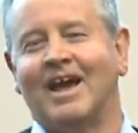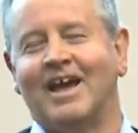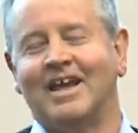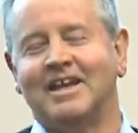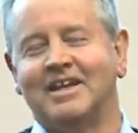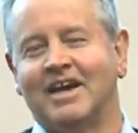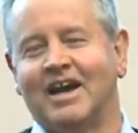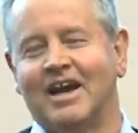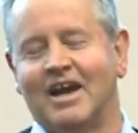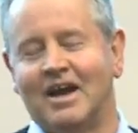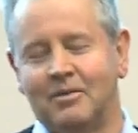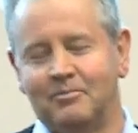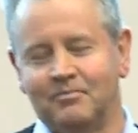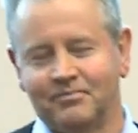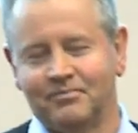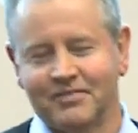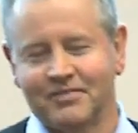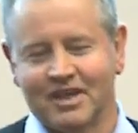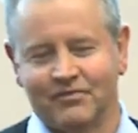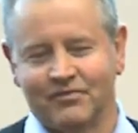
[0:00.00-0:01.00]
And
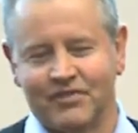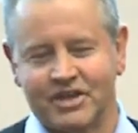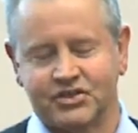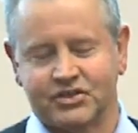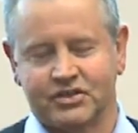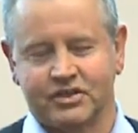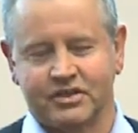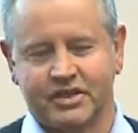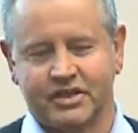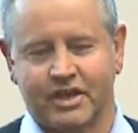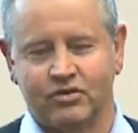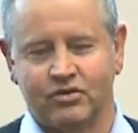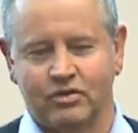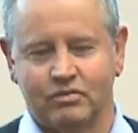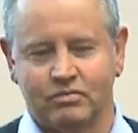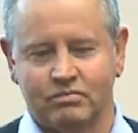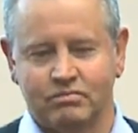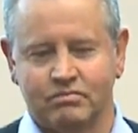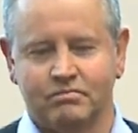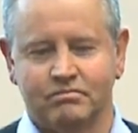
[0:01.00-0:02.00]
eventually that
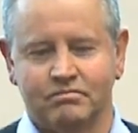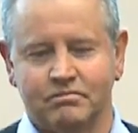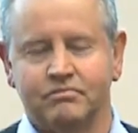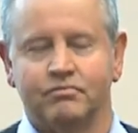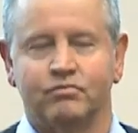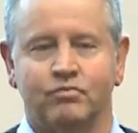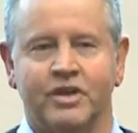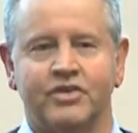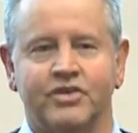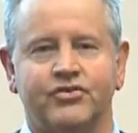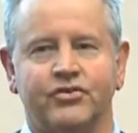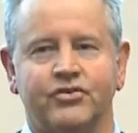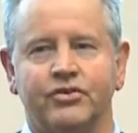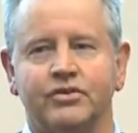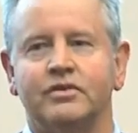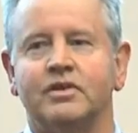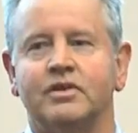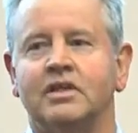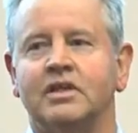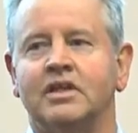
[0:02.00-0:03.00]
all went
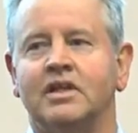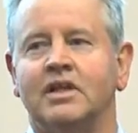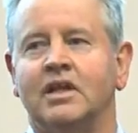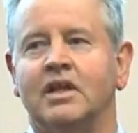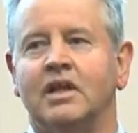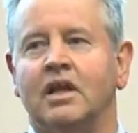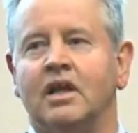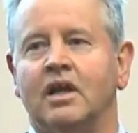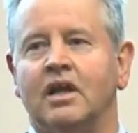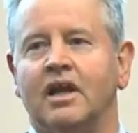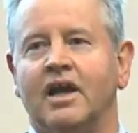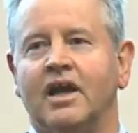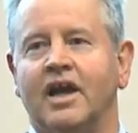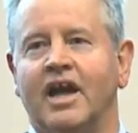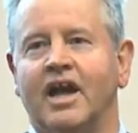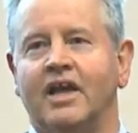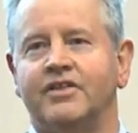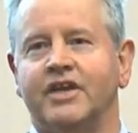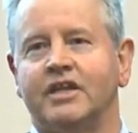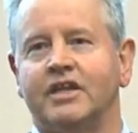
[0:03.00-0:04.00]
through.
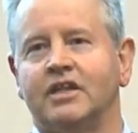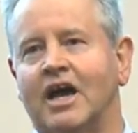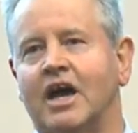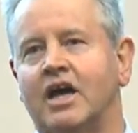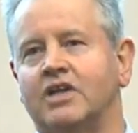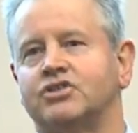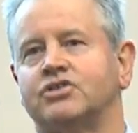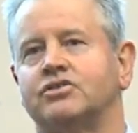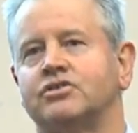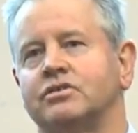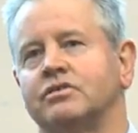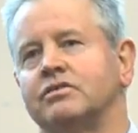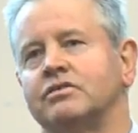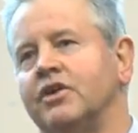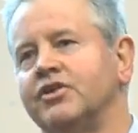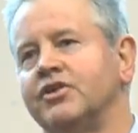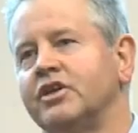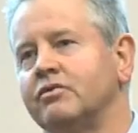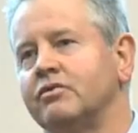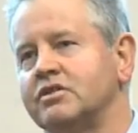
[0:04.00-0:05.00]
And then last
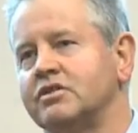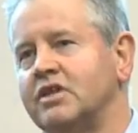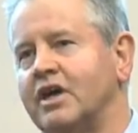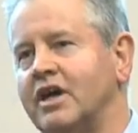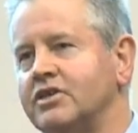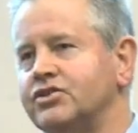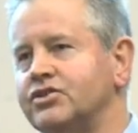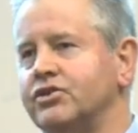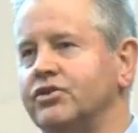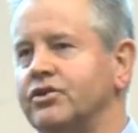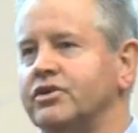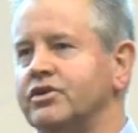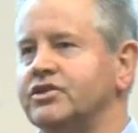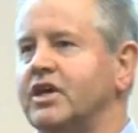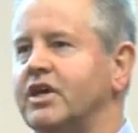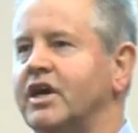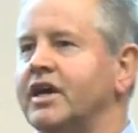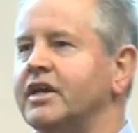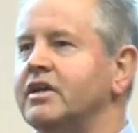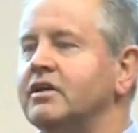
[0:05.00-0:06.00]

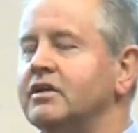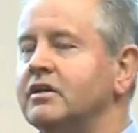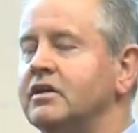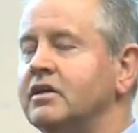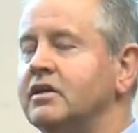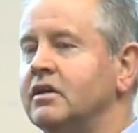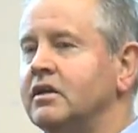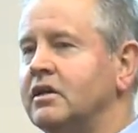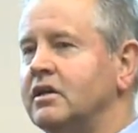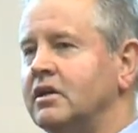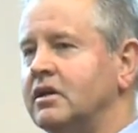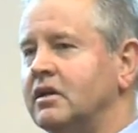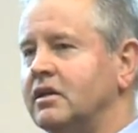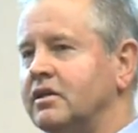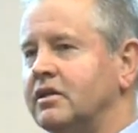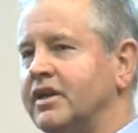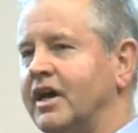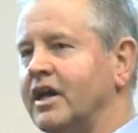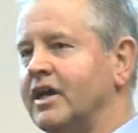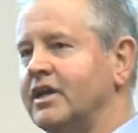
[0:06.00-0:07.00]
Thursday,
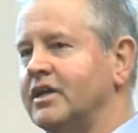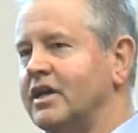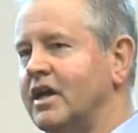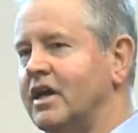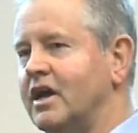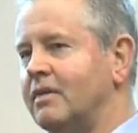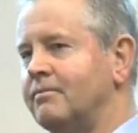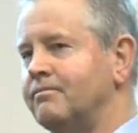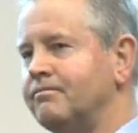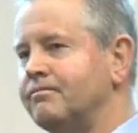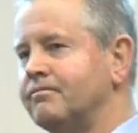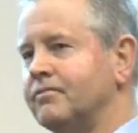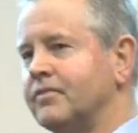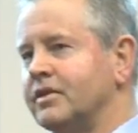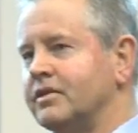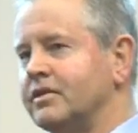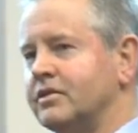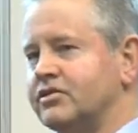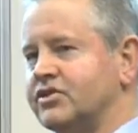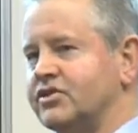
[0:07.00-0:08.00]
they
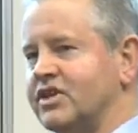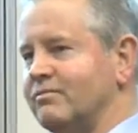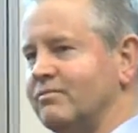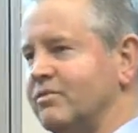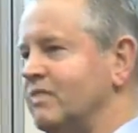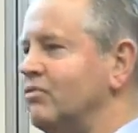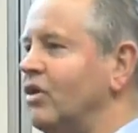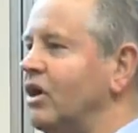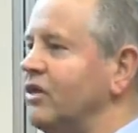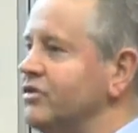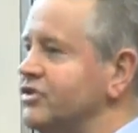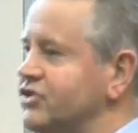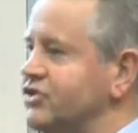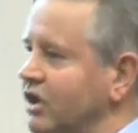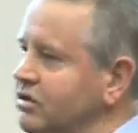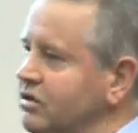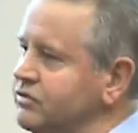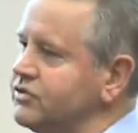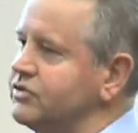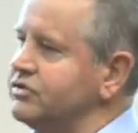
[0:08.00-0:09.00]
sent me my
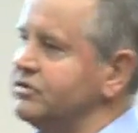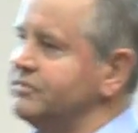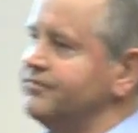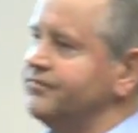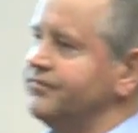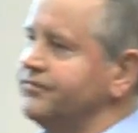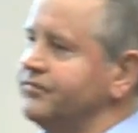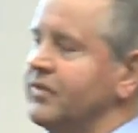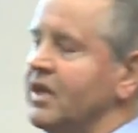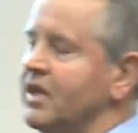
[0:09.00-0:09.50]
results.